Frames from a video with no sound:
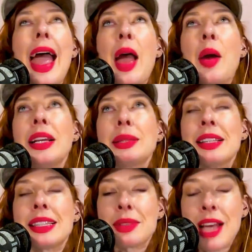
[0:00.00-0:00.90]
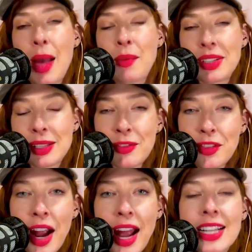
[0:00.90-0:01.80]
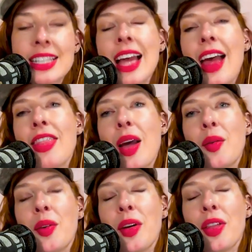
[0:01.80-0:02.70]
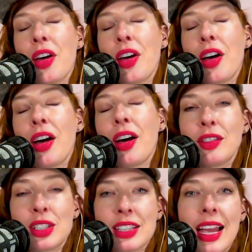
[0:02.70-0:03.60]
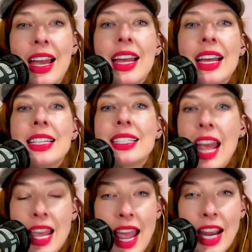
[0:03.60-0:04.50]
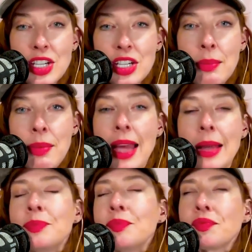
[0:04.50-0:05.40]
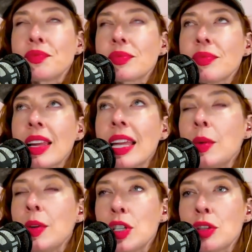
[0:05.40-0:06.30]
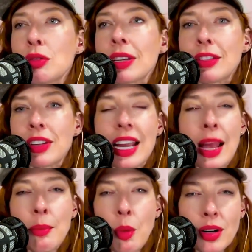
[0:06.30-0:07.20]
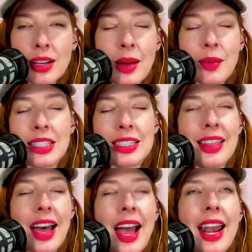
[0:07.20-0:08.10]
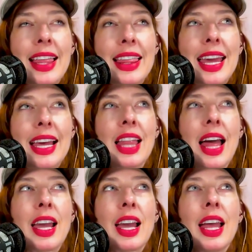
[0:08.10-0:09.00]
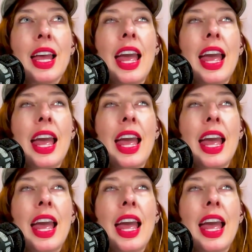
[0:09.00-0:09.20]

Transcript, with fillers: and we spent some time with some friends. And then the two of us just like staycationed a bit it was just really, really important that we did that. And I think like